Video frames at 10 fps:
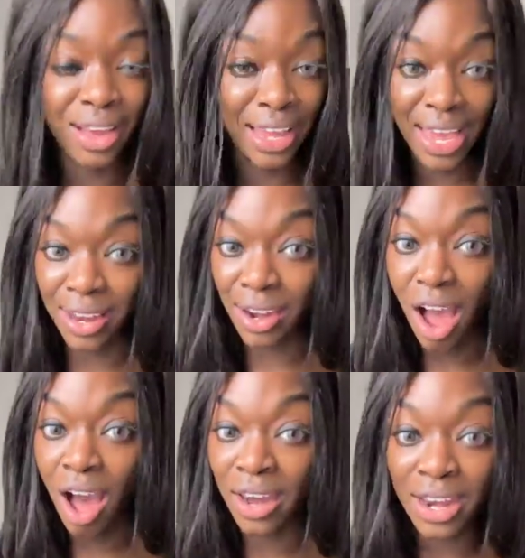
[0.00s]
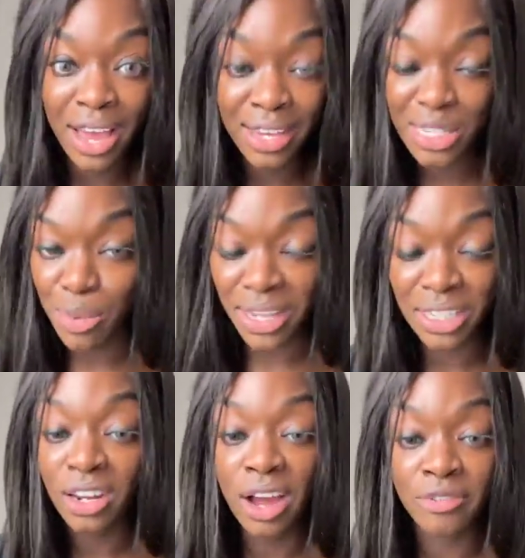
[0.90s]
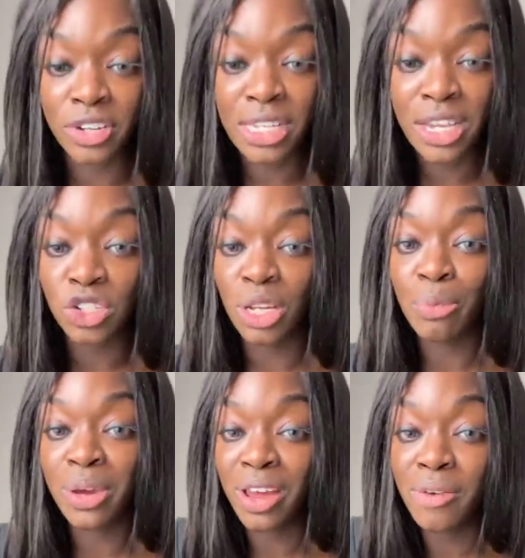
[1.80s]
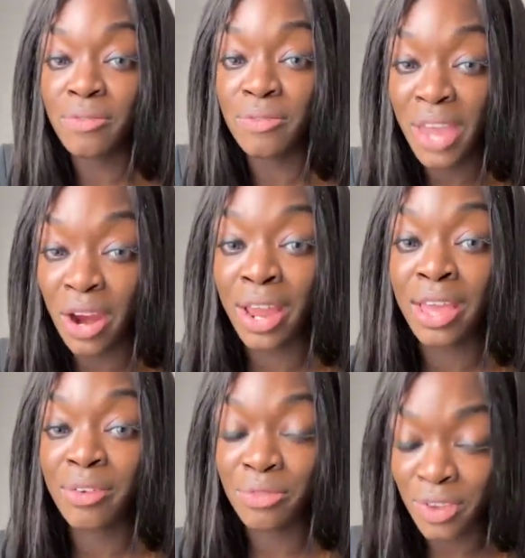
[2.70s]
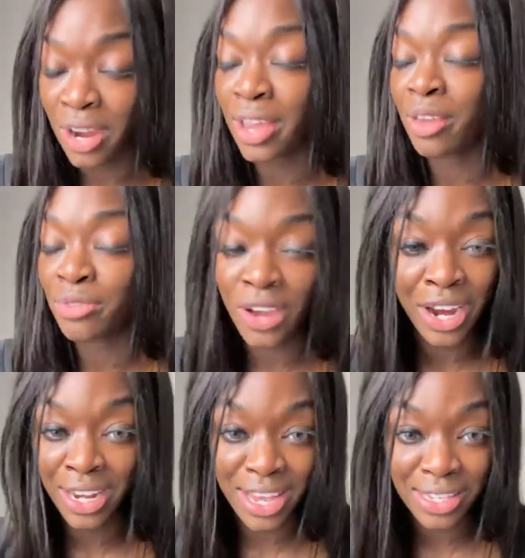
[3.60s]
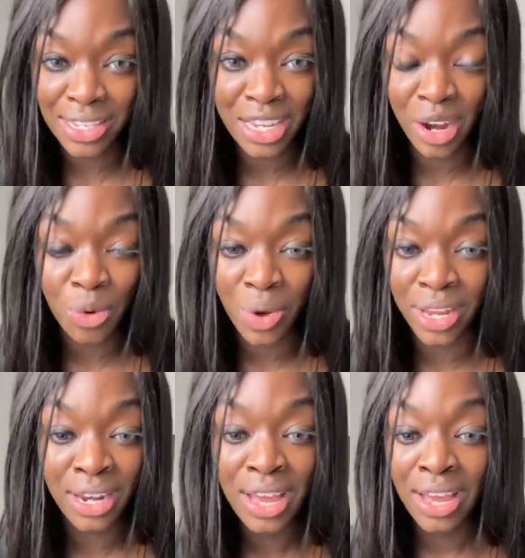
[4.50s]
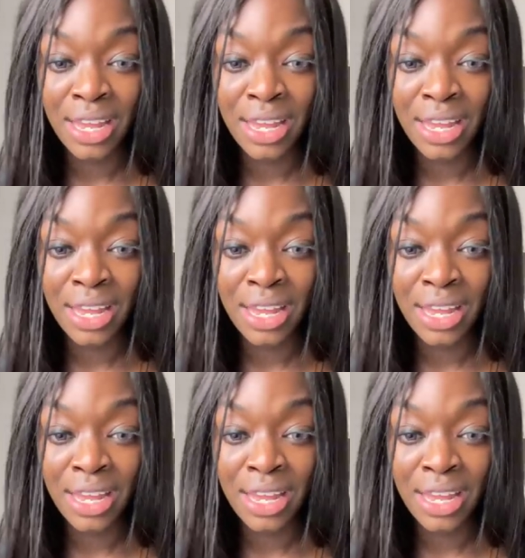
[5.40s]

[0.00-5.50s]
Again, unexpected conversation, but a very, very, very necessary one.